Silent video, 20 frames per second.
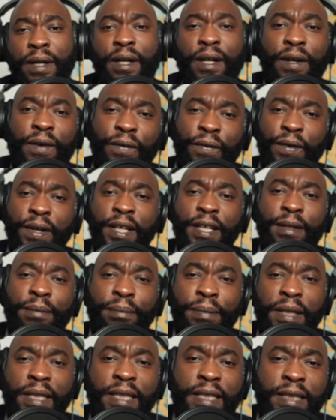a
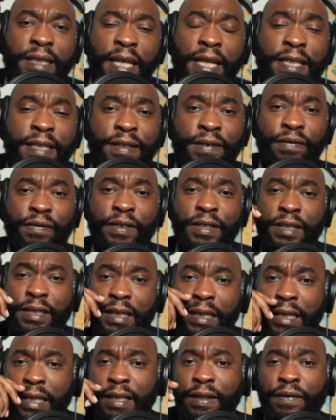rehabilitation
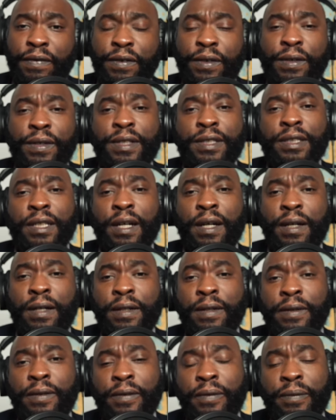facility for us
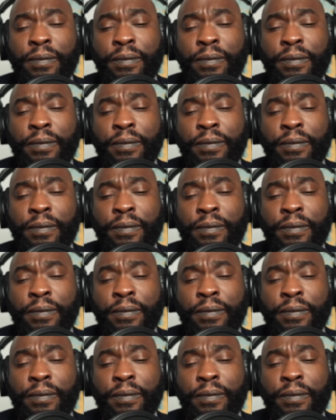all.